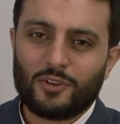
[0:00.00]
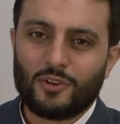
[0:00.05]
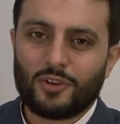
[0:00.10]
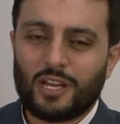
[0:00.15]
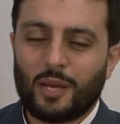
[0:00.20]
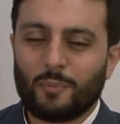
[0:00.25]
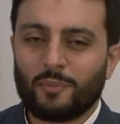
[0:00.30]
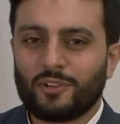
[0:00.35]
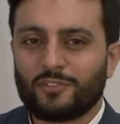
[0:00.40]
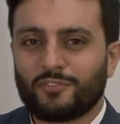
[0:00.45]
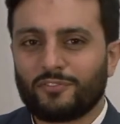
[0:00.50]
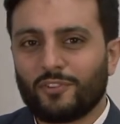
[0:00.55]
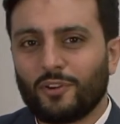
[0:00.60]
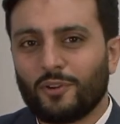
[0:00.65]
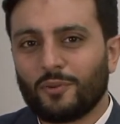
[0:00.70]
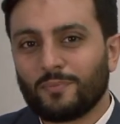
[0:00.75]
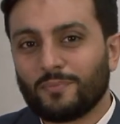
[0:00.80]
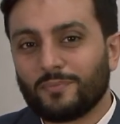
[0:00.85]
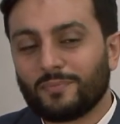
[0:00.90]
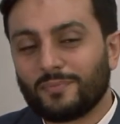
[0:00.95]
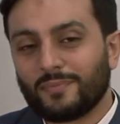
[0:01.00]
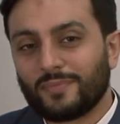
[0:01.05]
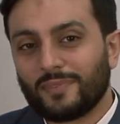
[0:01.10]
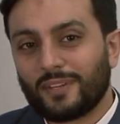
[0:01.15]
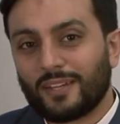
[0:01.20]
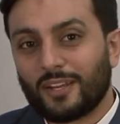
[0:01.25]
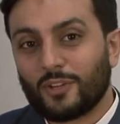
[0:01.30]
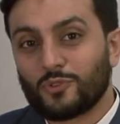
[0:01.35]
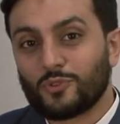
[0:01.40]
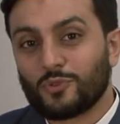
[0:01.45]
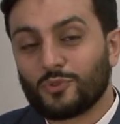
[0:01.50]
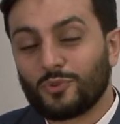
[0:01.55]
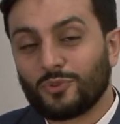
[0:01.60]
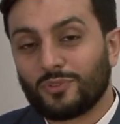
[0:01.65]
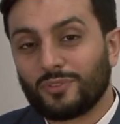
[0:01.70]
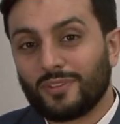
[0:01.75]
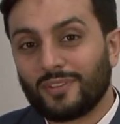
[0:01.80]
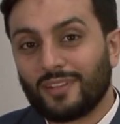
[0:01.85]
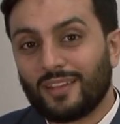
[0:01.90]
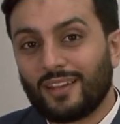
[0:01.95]
you know, coming from
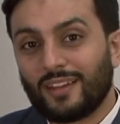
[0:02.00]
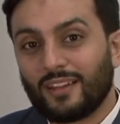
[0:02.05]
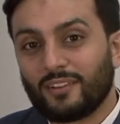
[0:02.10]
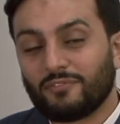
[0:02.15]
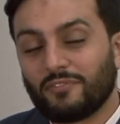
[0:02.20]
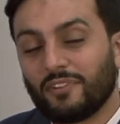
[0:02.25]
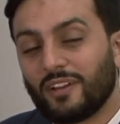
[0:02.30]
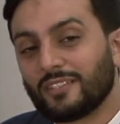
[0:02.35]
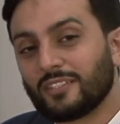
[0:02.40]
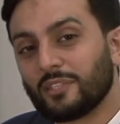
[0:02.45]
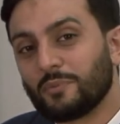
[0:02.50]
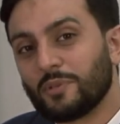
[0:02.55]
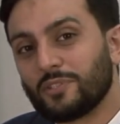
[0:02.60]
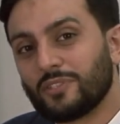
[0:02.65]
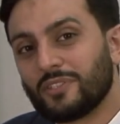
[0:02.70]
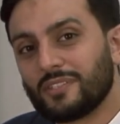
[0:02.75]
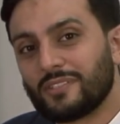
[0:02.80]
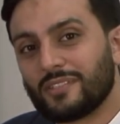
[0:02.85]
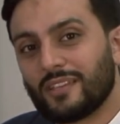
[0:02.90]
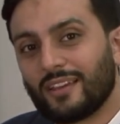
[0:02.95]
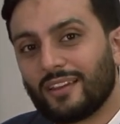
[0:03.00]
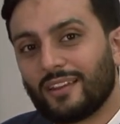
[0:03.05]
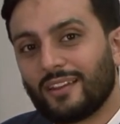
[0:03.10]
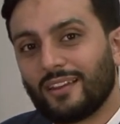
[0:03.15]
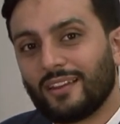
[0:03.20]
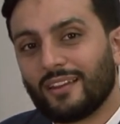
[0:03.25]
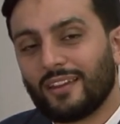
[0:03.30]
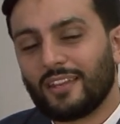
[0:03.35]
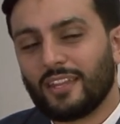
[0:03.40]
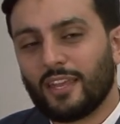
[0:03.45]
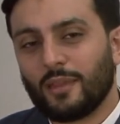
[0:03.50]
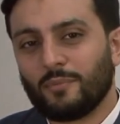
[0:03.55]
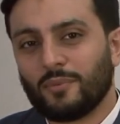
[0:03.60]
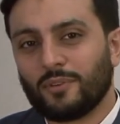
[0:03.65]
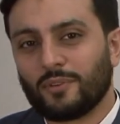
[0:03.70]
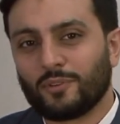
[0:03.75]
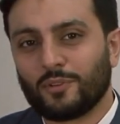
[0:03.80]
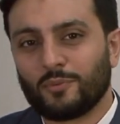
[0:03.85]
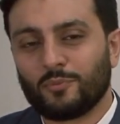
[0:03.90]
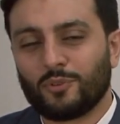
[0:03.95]
Rasulullah, Fatima al-Zahra, and
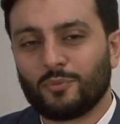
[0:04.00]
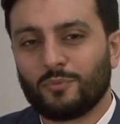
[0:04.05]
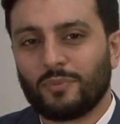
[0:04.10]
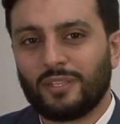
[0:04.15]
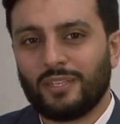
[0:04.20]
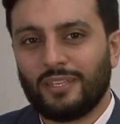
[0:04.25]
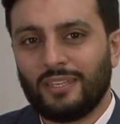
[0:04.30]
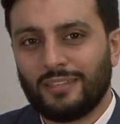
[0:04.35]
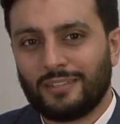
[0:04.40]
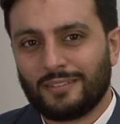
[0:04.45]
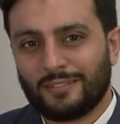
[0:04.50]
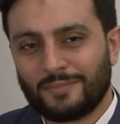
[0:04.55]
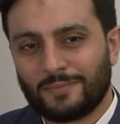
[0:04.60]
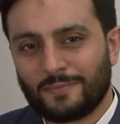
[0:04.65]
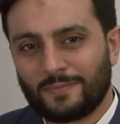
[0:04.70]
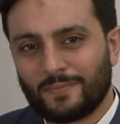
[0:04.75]
Amir al-Mu'mineen.